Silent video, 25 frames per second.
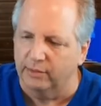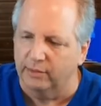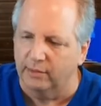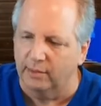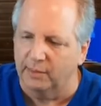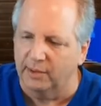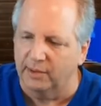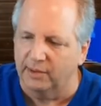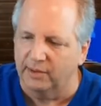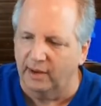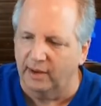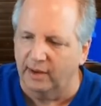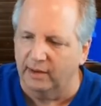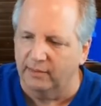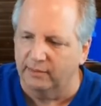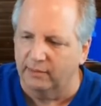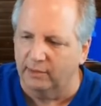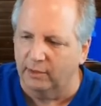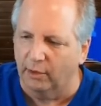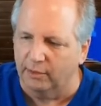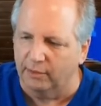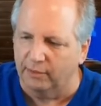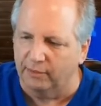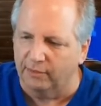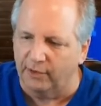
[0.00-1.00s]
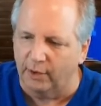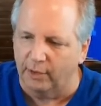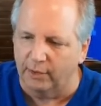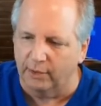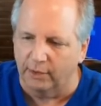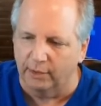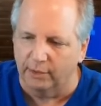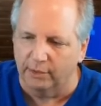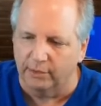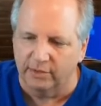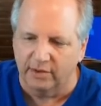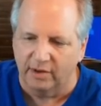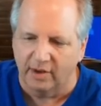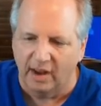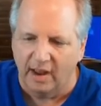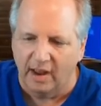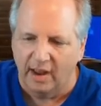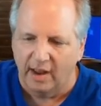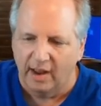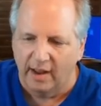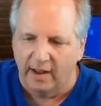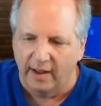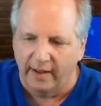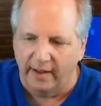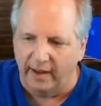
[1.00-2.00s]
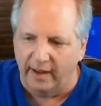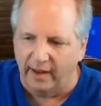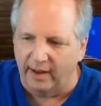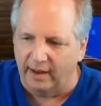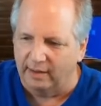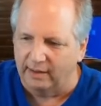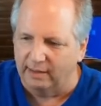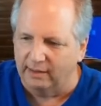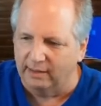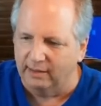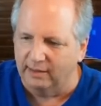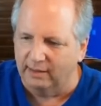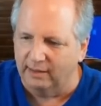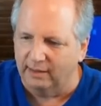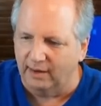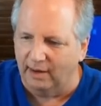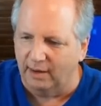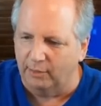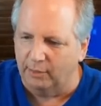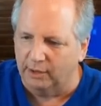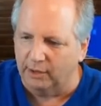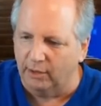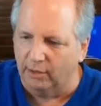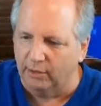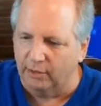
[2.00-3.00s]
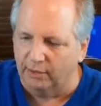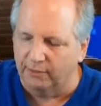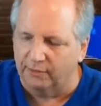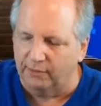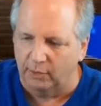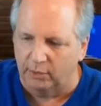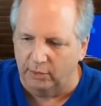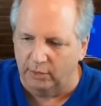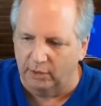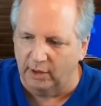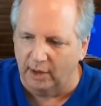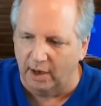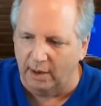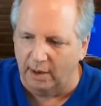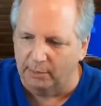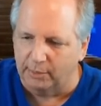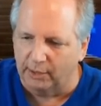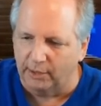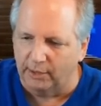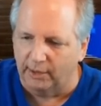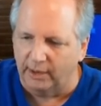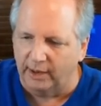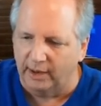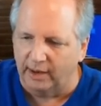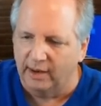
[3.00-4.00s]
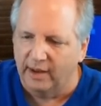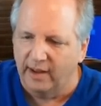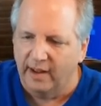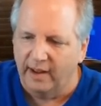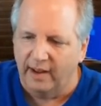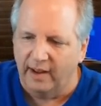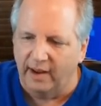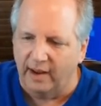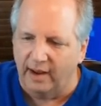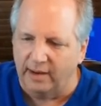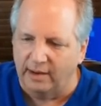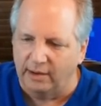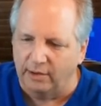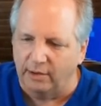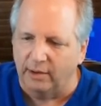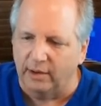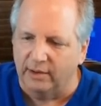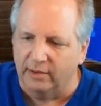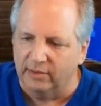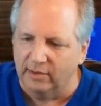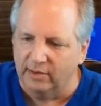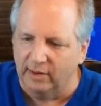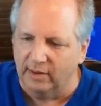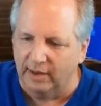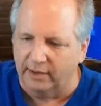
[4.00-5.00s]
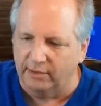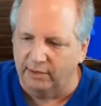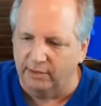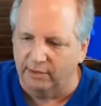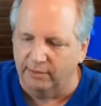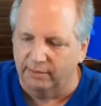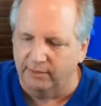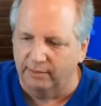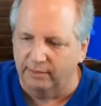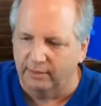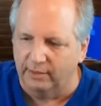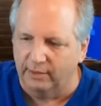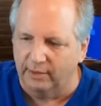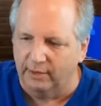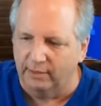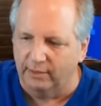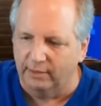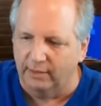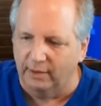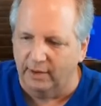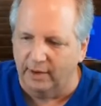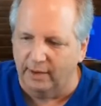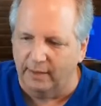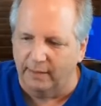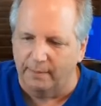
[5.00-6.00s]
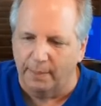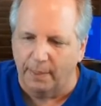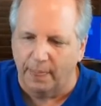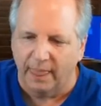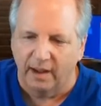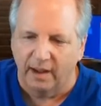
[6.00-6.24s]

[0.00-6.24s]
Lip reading: So I'm going to go to photos, and I would go to photo library, and you can select your photo,